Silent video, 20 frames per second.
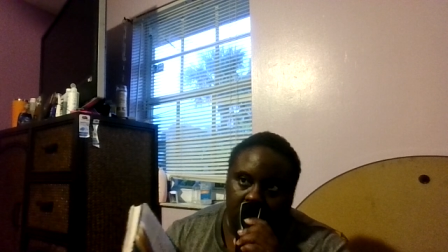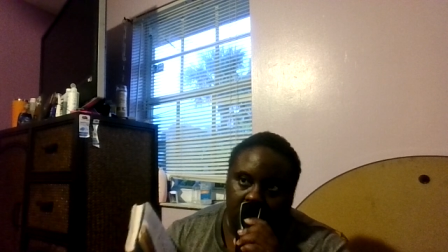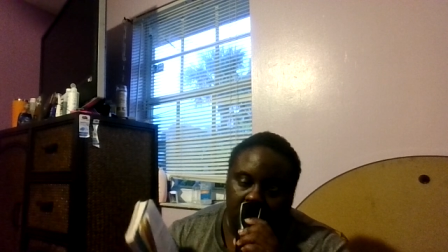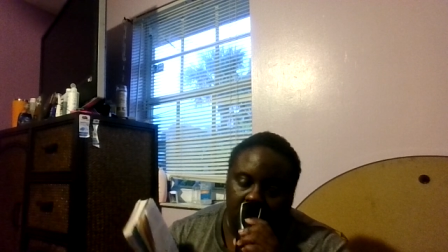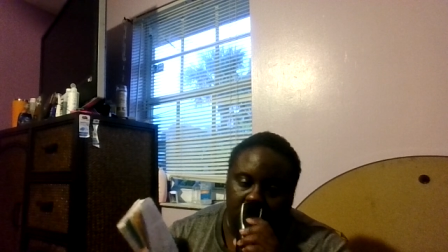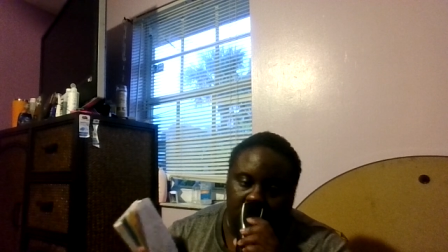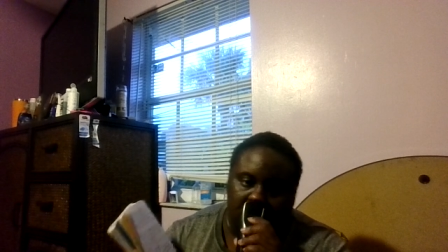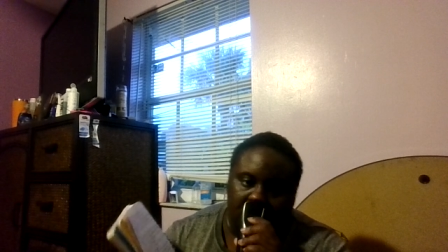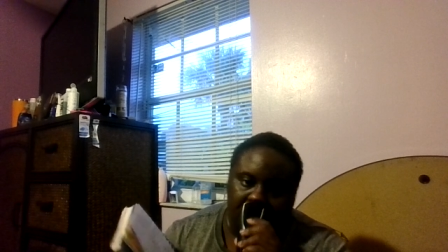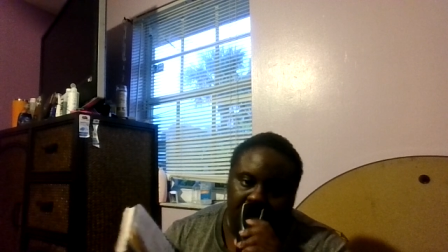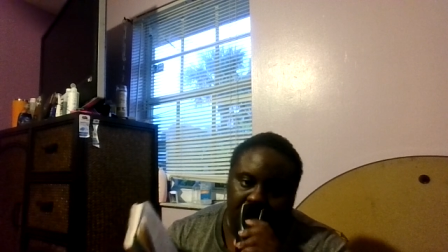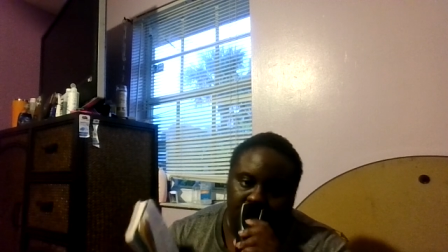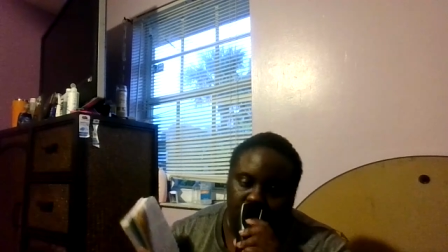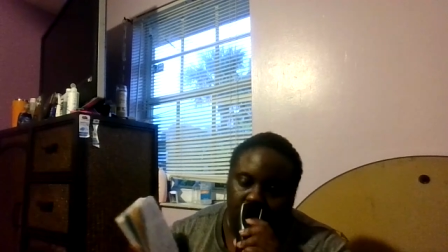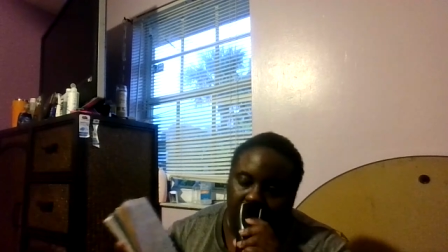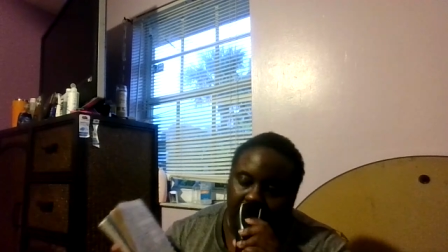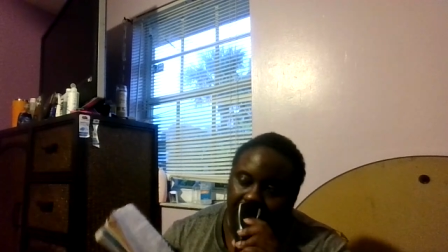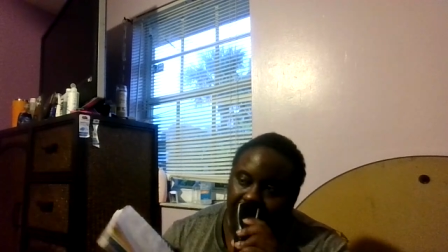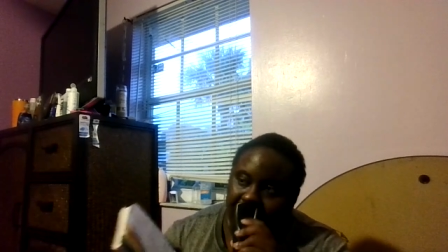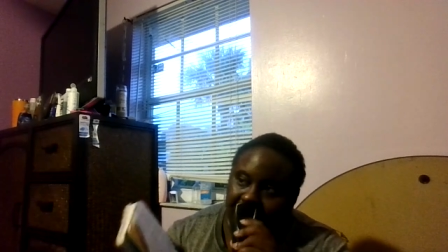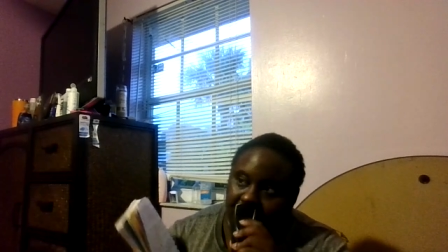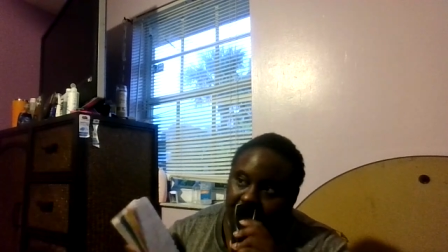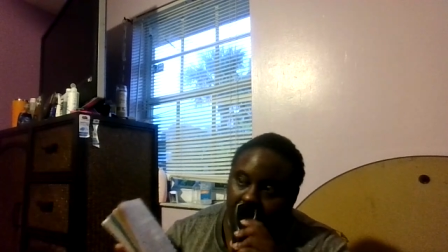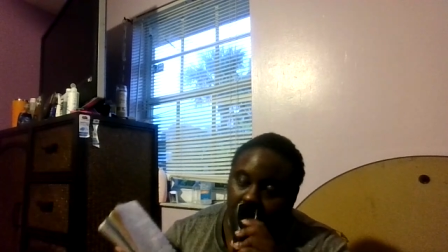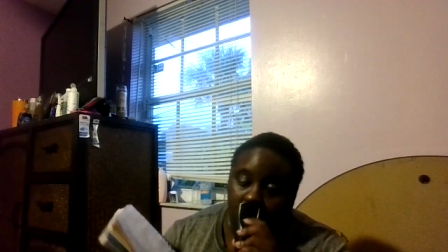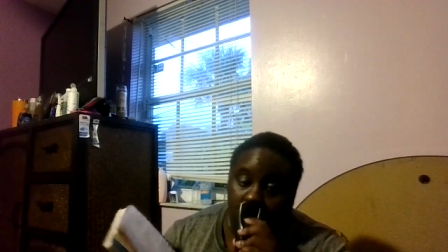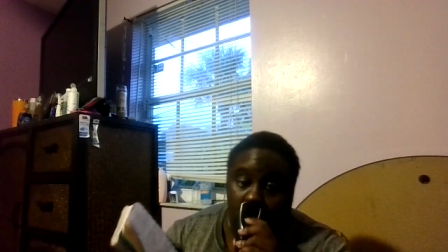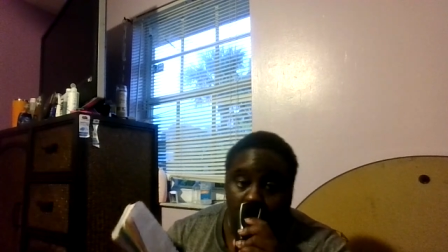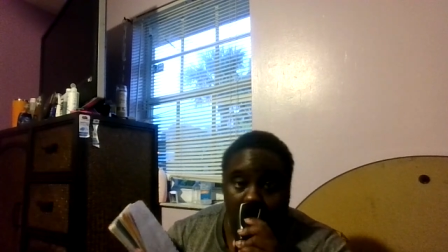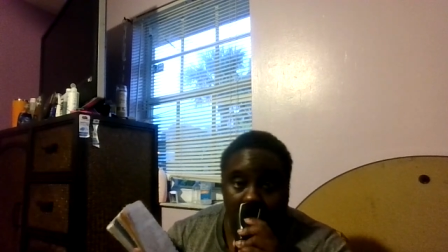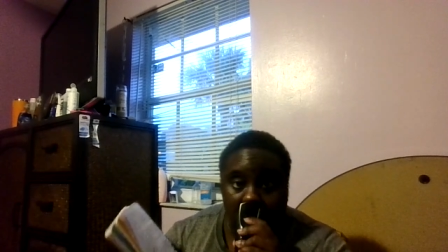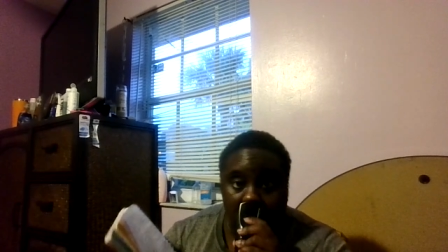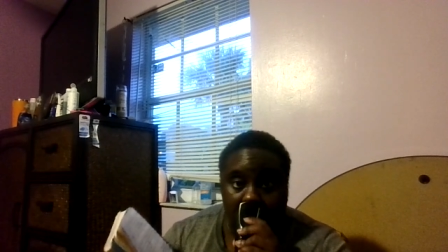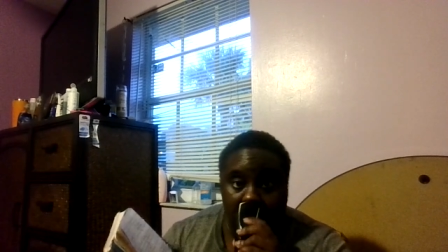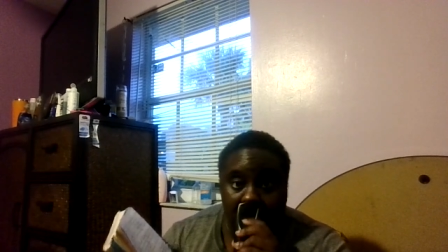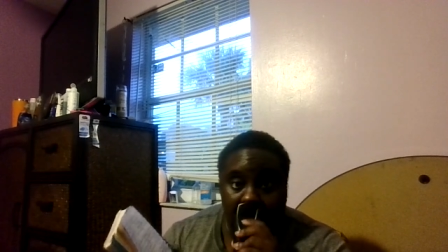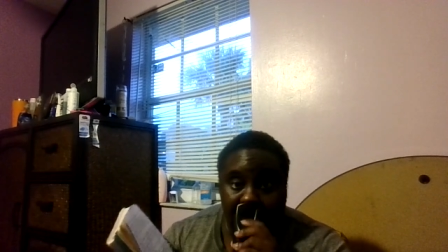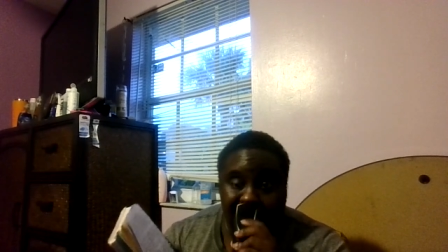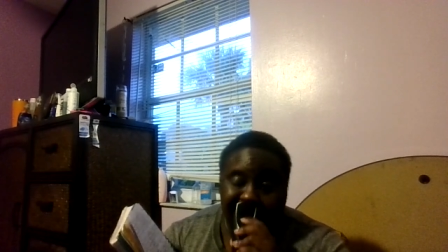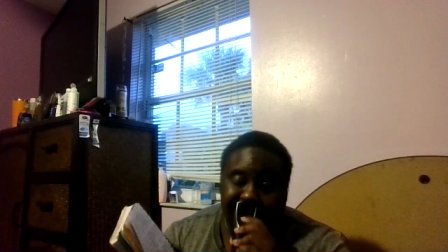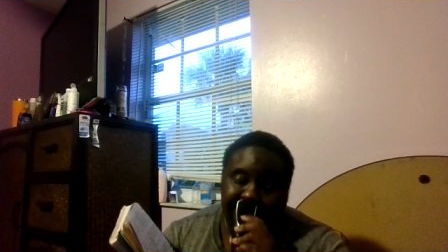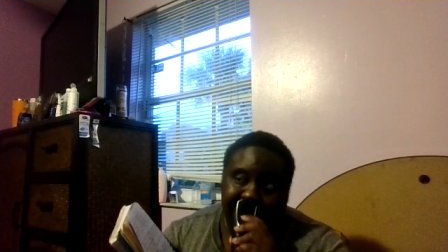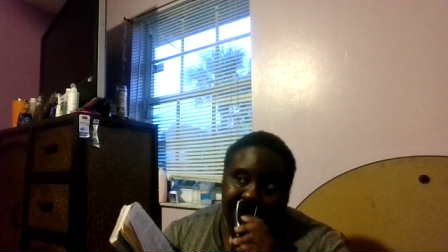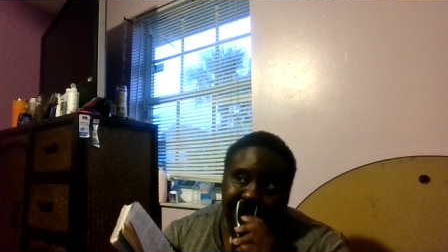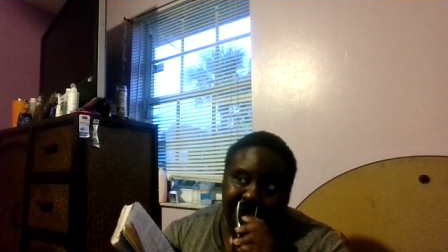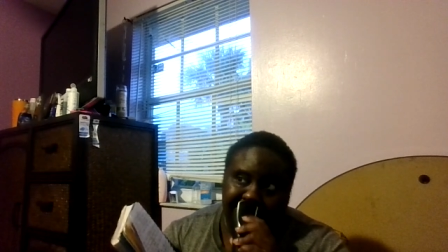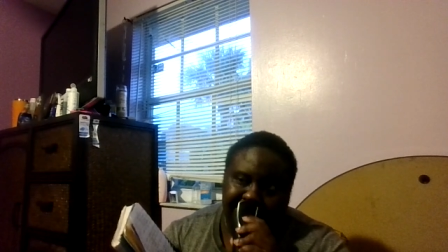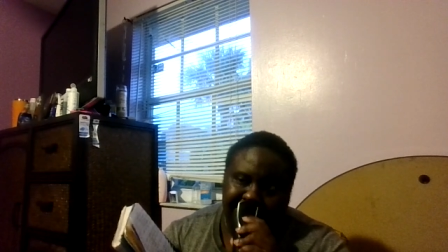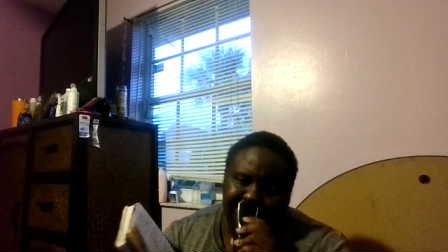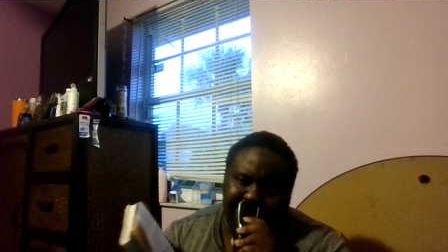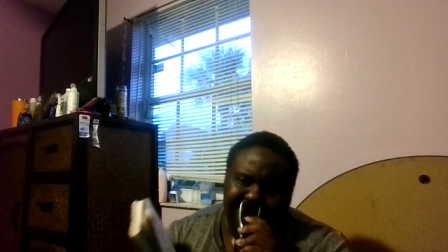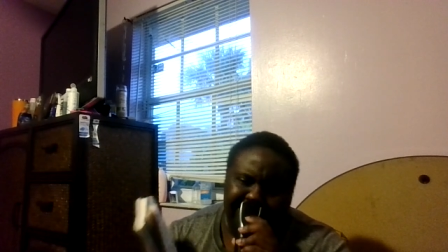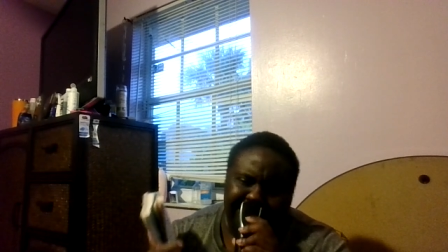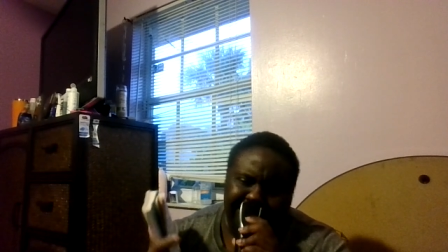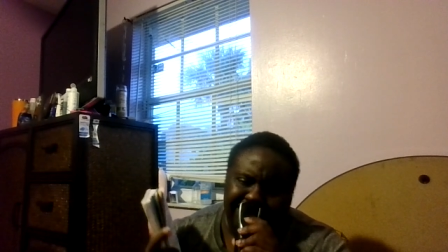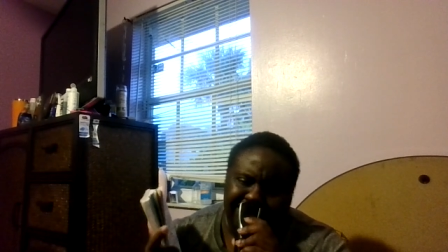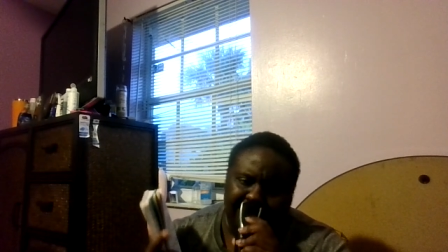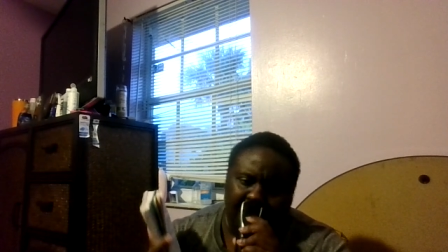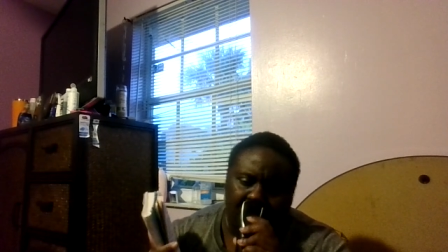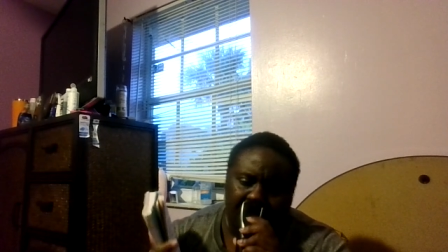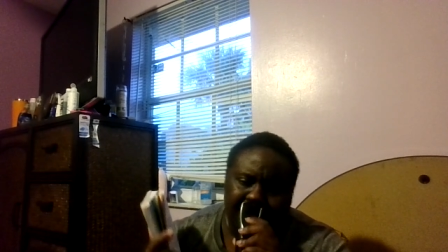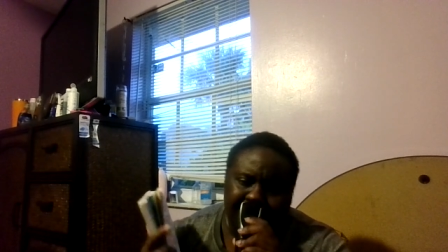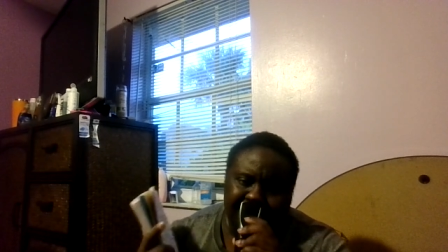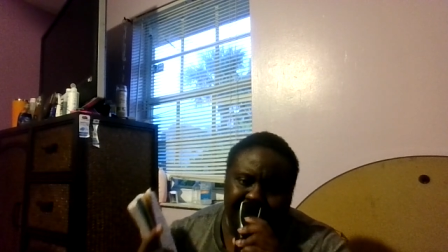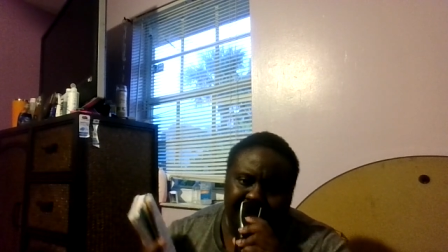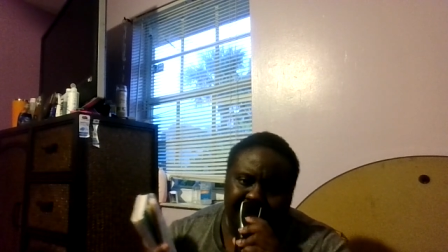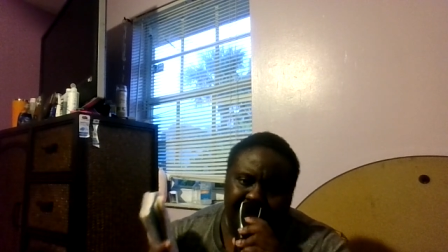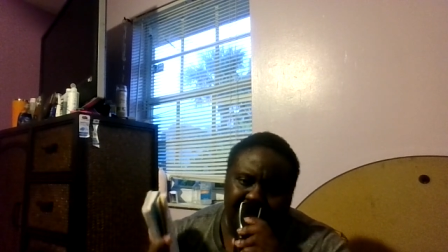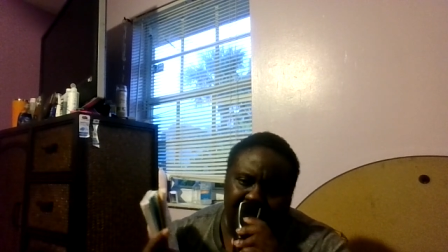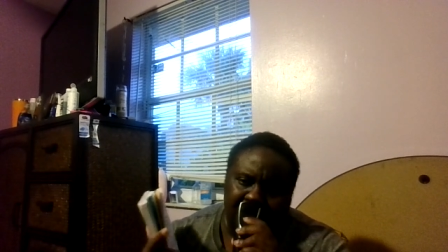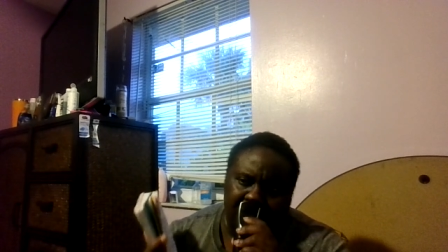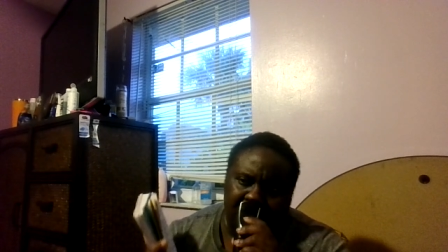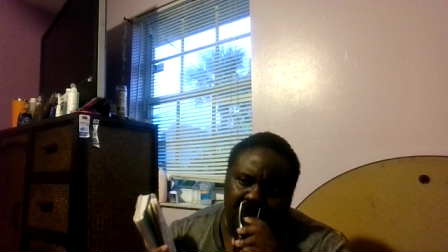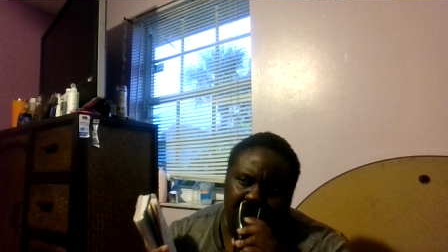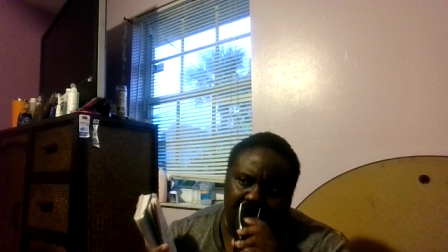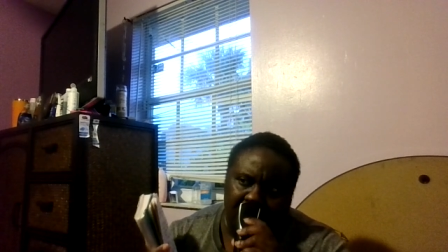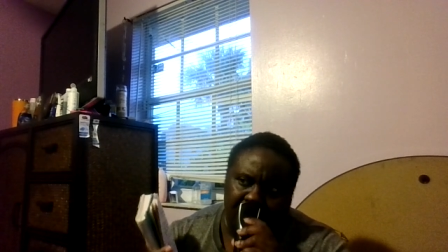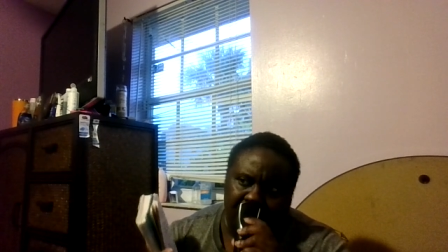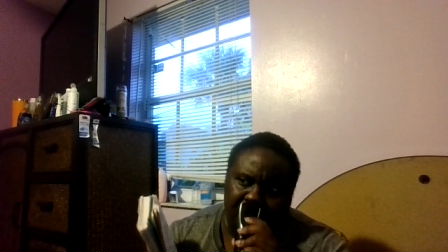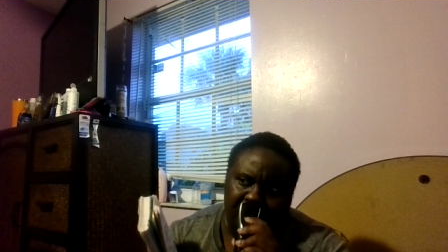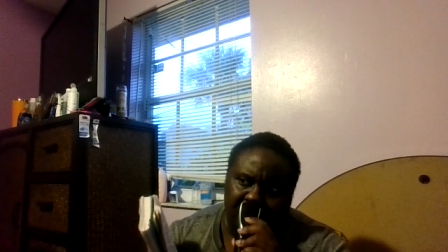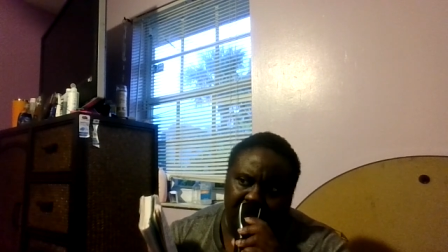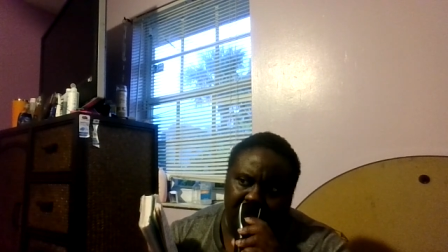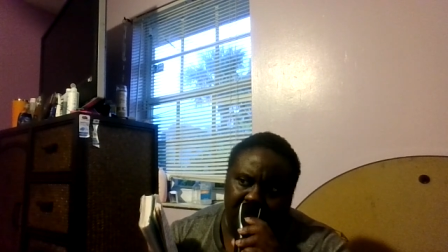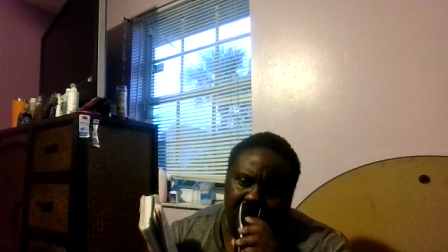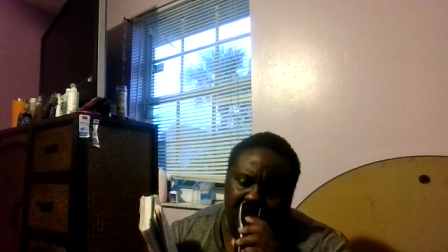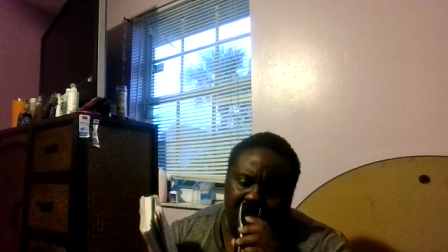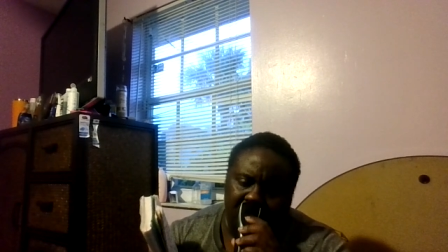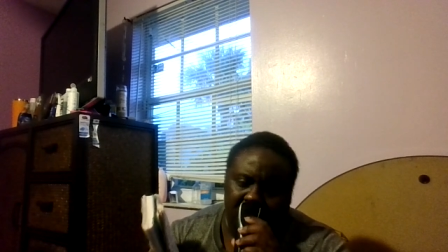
some every time I go to Walmart, I like I always get the um the